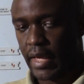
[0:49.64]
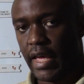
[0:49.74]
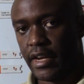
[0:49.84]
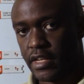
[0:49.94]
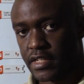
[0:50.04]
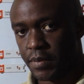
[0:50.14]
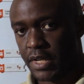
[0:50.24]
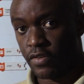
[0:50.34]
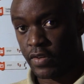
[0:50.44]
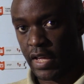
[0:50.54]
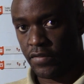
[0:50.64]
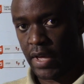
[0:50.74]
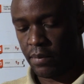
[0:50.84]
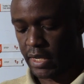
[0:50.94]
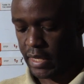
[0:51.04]
It is a bit of a heavy
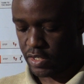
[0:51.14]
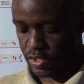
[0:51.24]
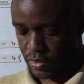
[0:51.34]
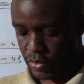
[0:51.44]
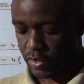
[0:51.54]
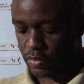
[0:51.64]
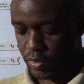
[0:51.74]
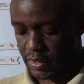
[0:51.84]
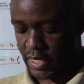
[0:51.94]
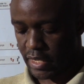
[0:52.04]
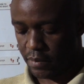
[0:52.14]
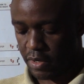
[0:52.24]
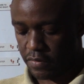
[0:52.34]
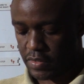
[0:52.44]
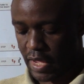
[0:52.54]
application, so it will take a
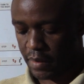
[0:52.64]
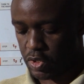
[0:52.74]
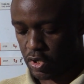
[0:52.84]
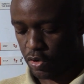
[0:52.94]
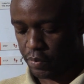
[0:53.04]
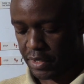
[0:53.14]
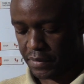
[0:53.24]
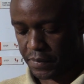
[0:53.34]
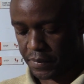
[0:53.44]
bit of time to open.